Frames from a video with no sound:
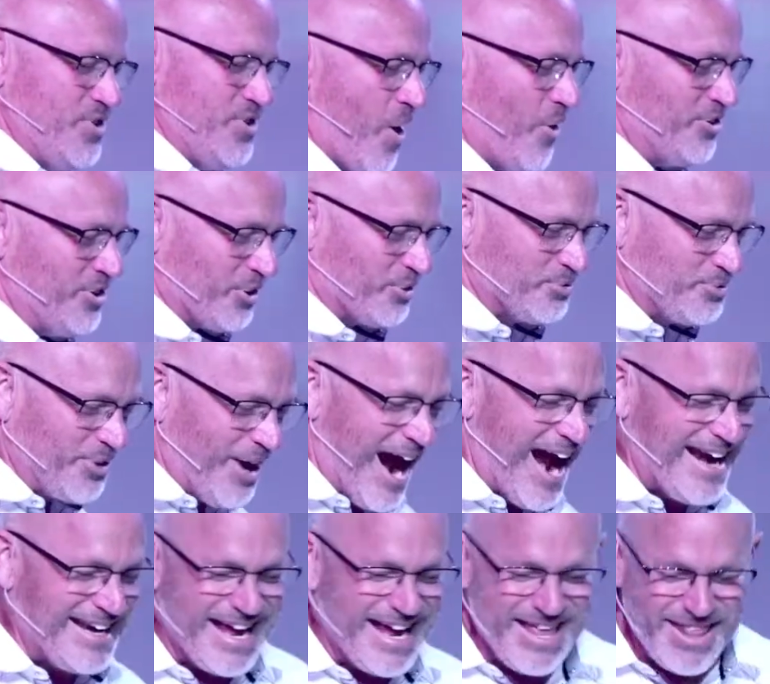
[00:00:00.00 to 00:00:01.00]
to know you're
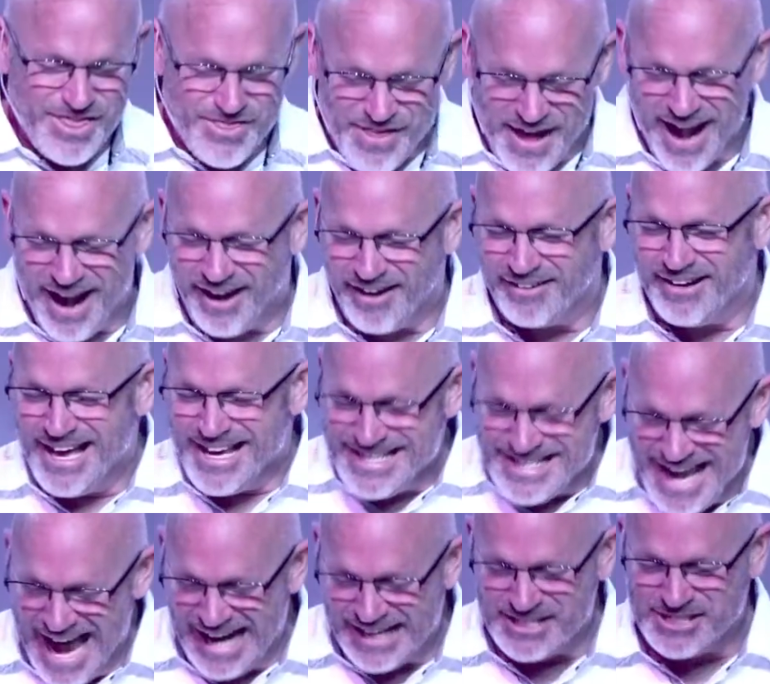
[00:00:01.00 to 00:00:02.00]
right there
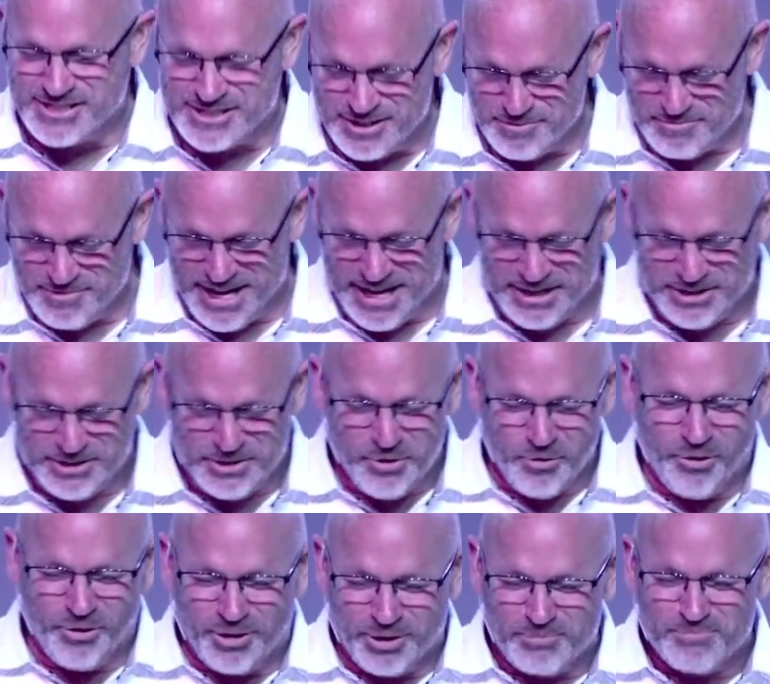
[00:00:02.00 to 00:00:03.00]
next to me.
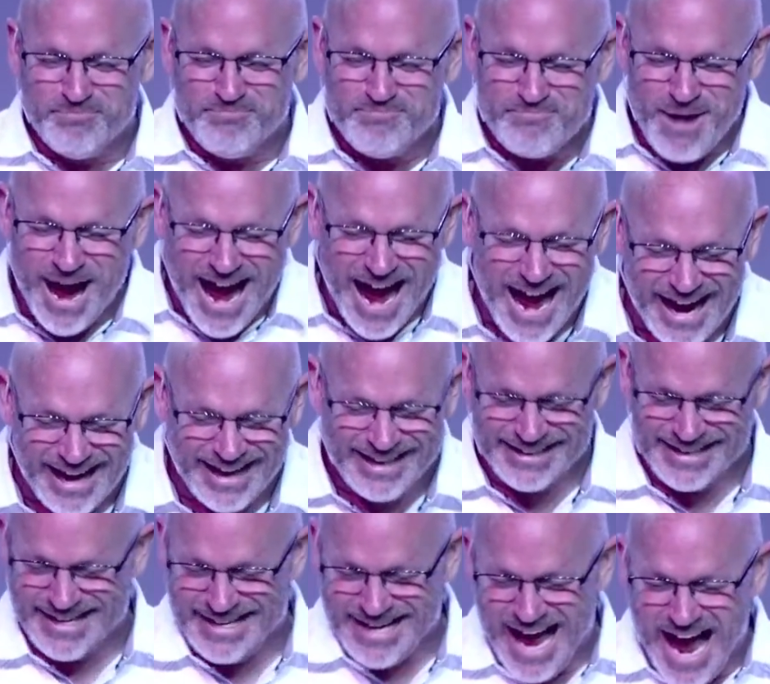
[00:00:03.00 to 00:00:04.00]
You're
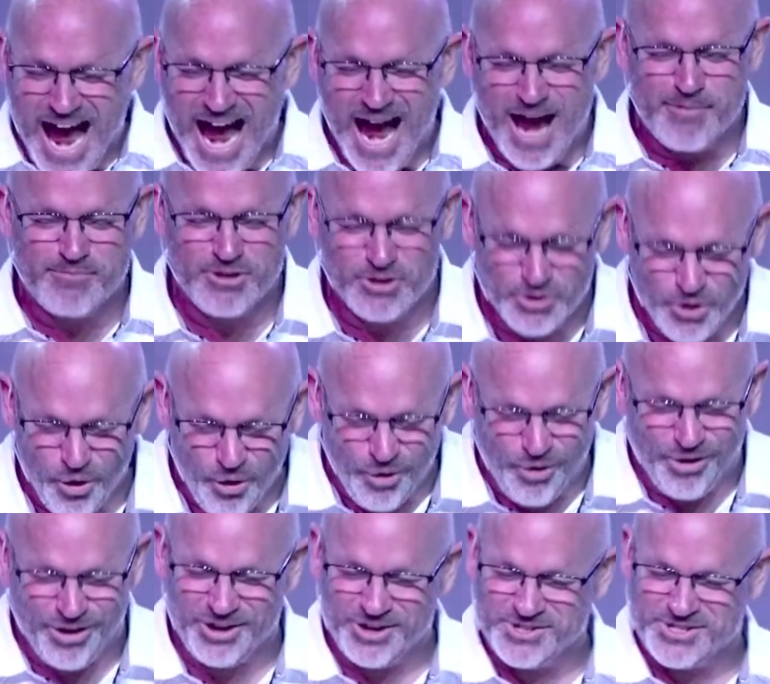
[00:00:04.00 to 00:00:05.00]
mine and I'm
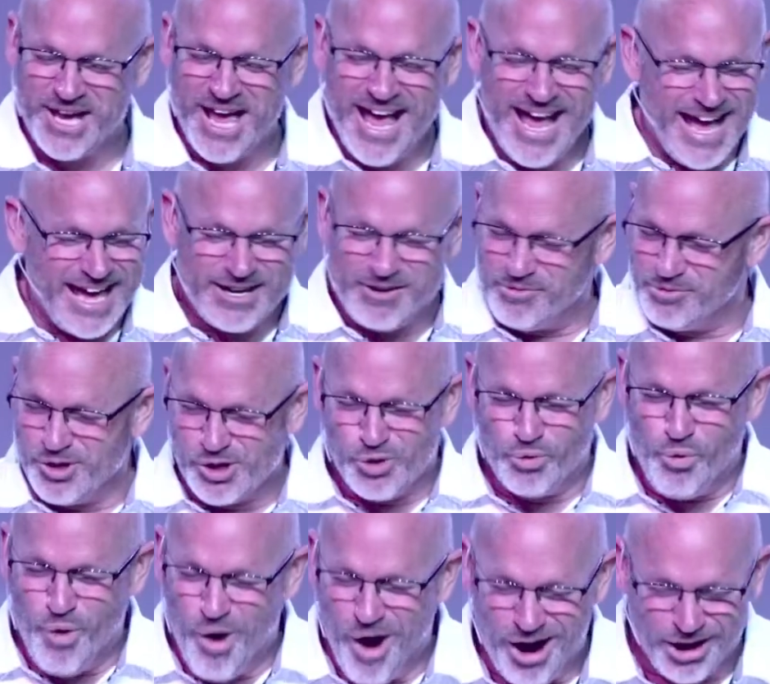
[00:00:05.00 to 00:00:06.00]
yours. And I'm
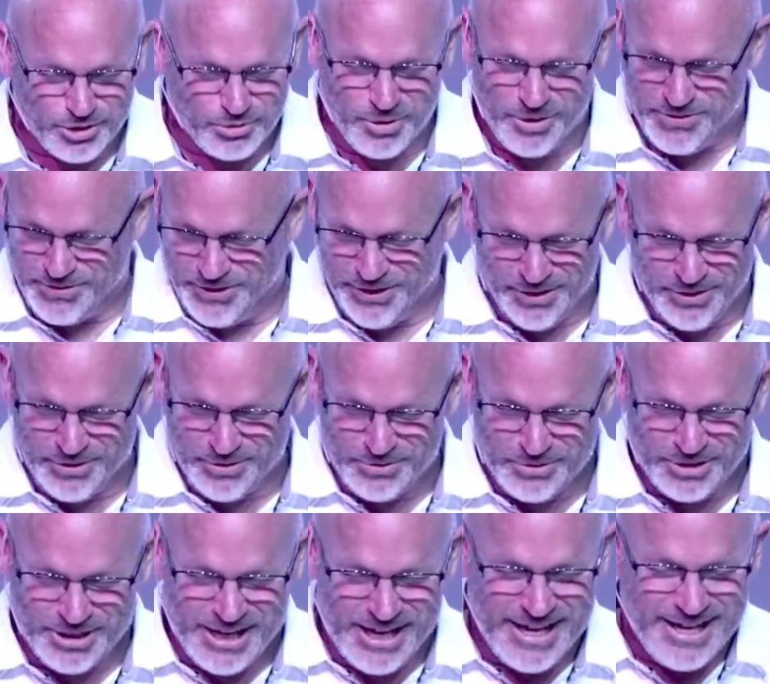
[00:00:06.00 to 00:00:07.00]
going to walk with
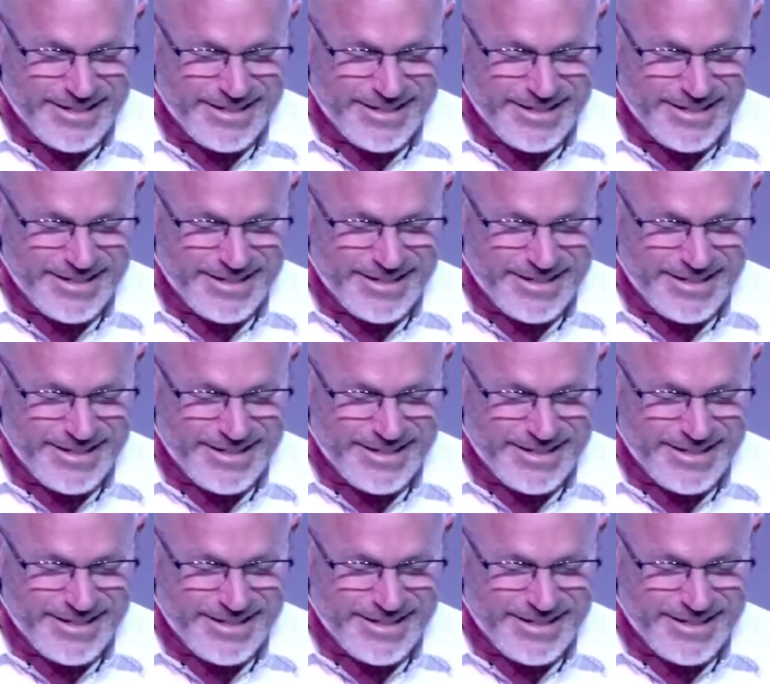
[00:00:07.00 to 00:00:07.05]
you.